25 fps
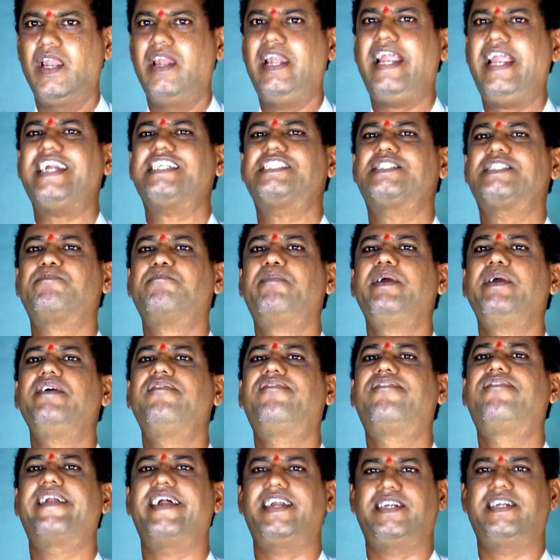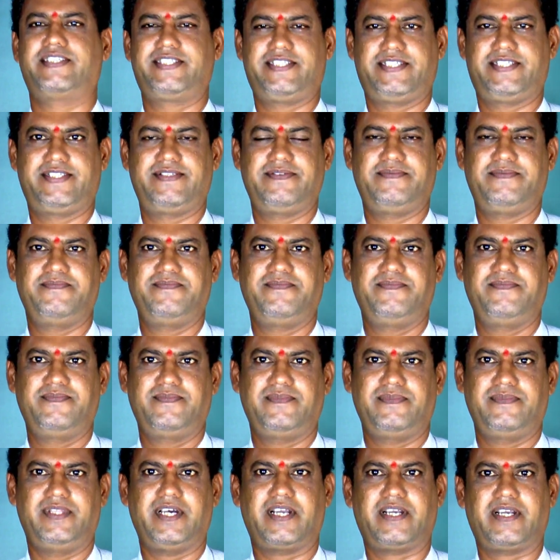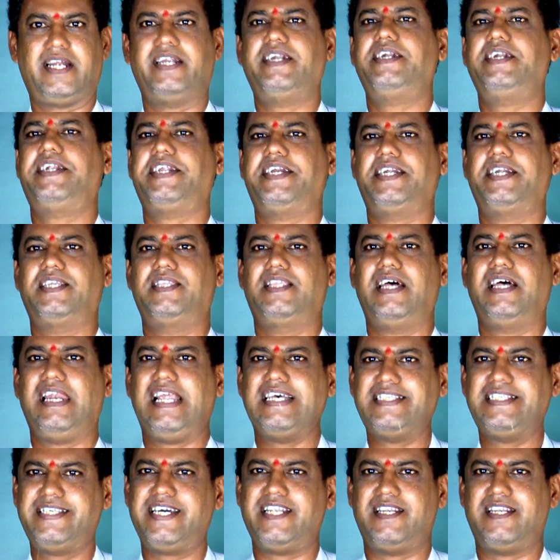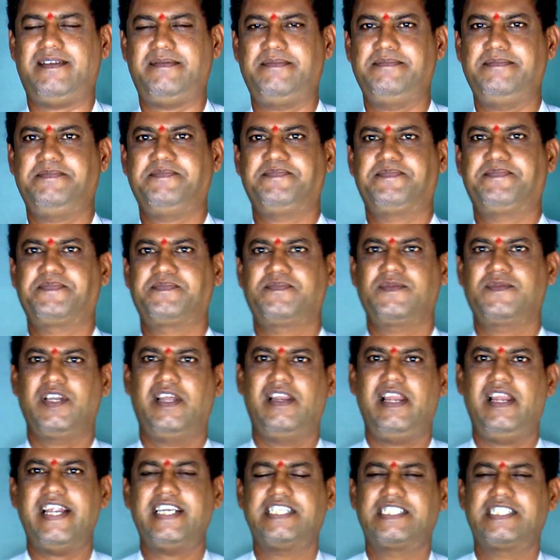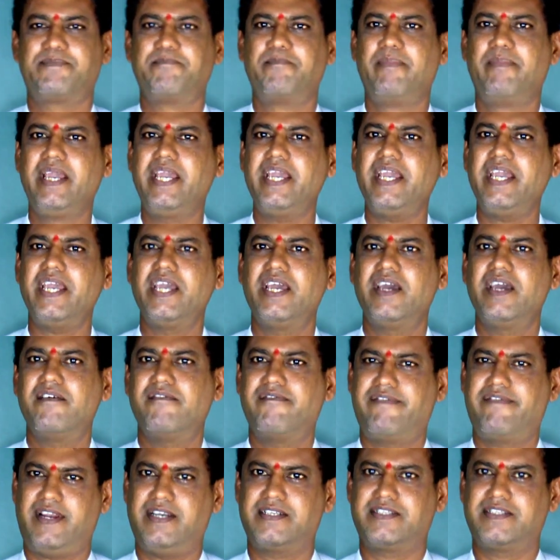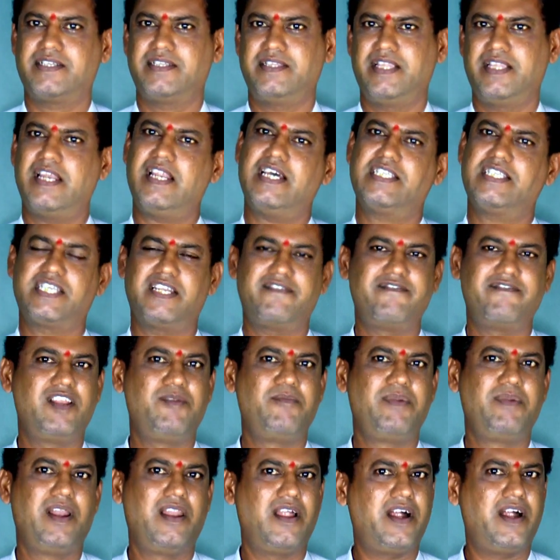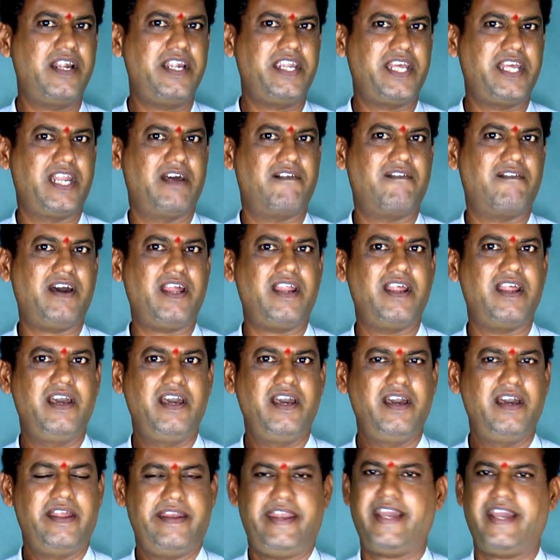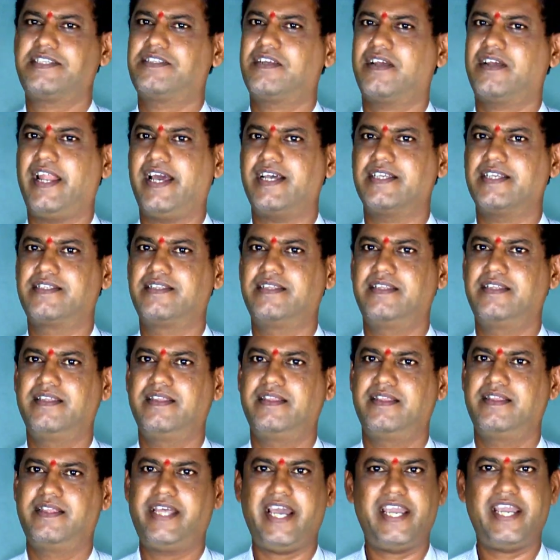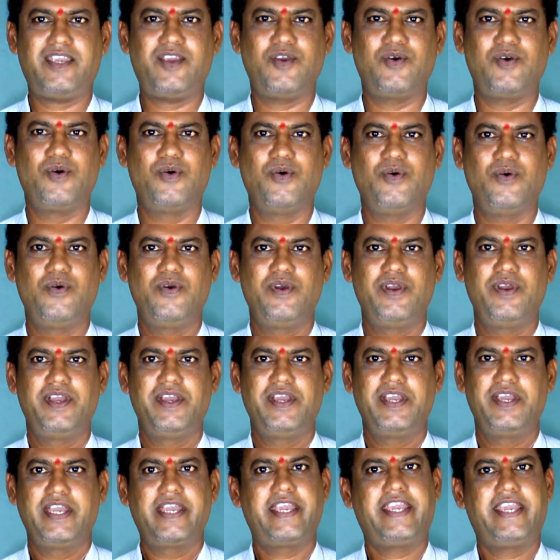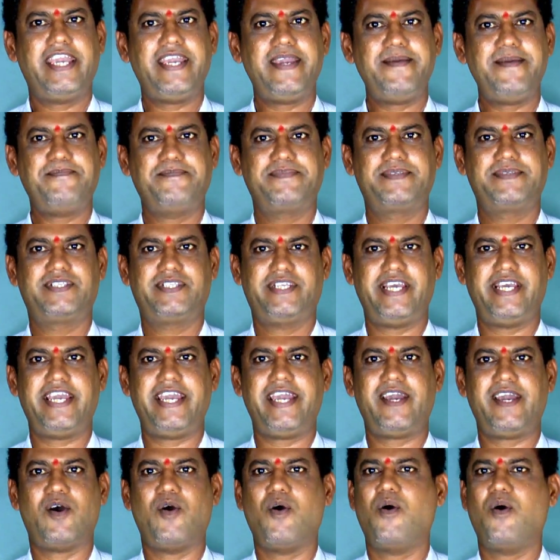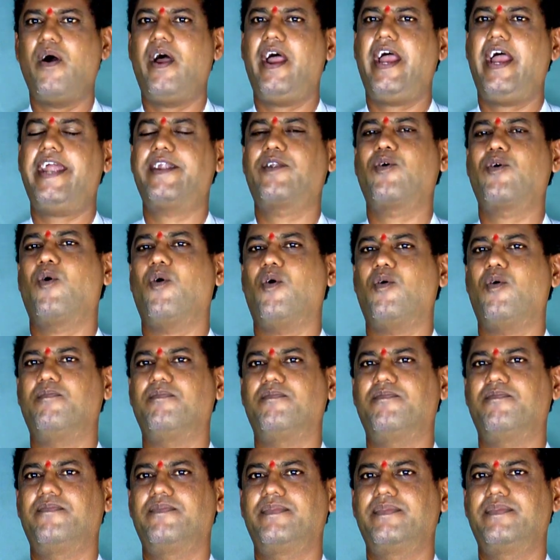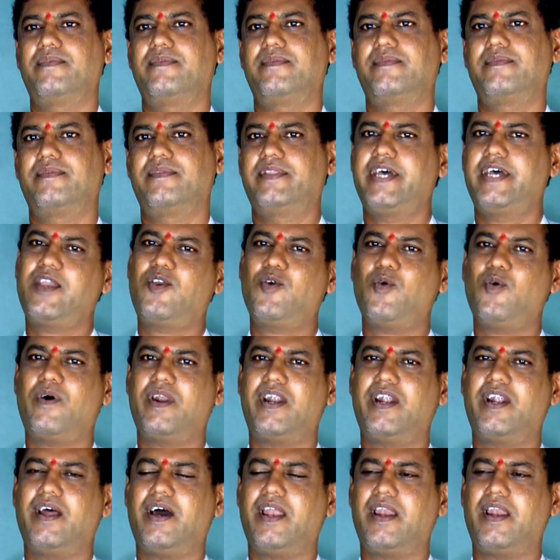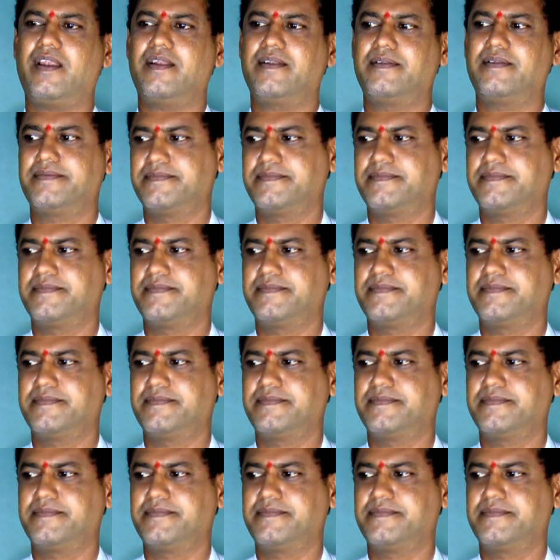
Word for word: let's be friends, the content, the lesson, let's be friends. The lesson will be learnt in our next class. Thank you. Keep stay at home. Thank you one and all.